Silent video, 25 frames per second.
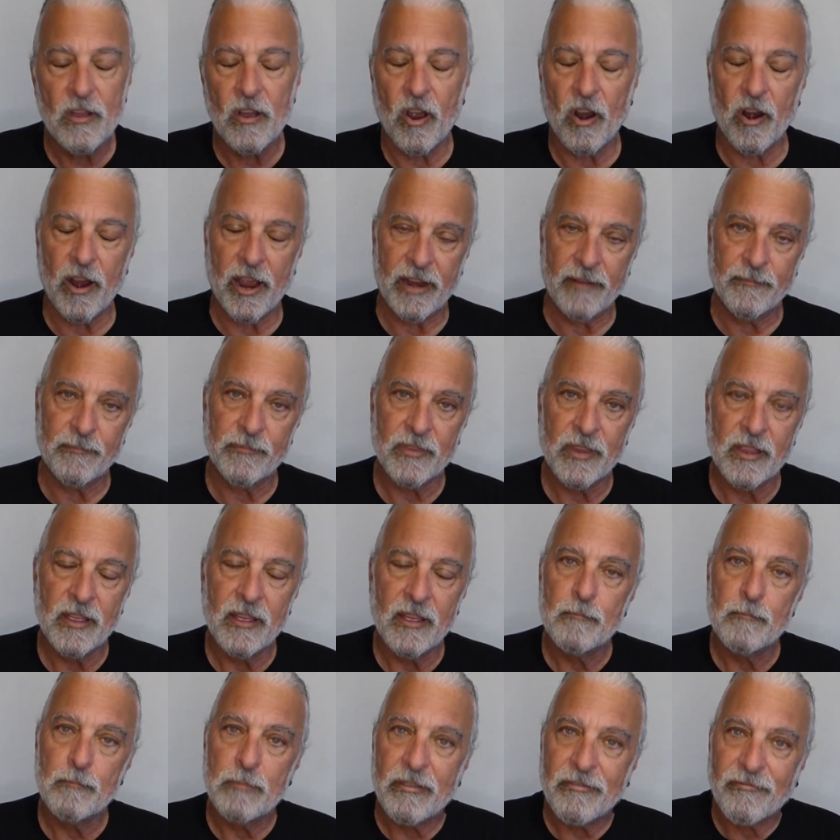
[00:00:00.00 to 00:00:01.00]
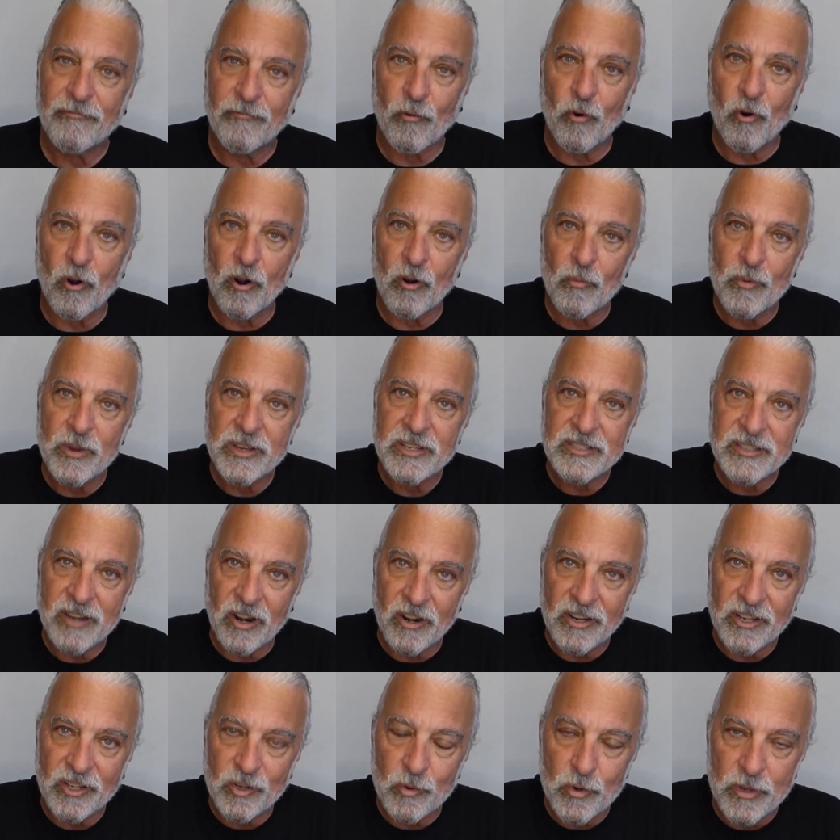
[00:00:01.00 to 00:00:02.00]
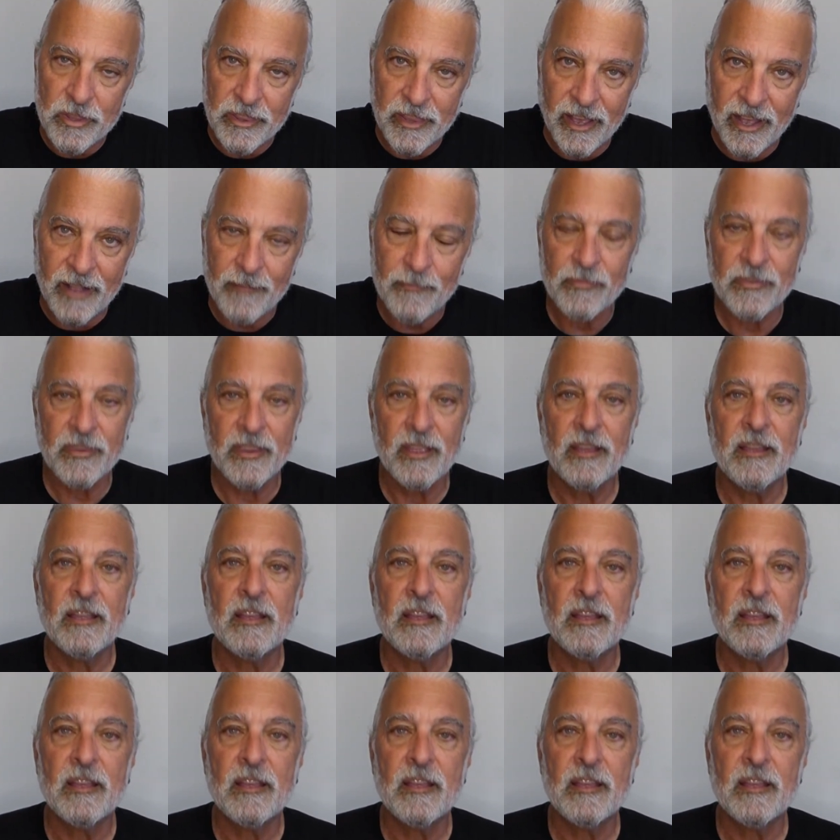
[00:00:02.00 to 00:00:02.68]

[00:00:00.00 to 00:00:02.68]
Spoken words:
Alright, before we start doing that,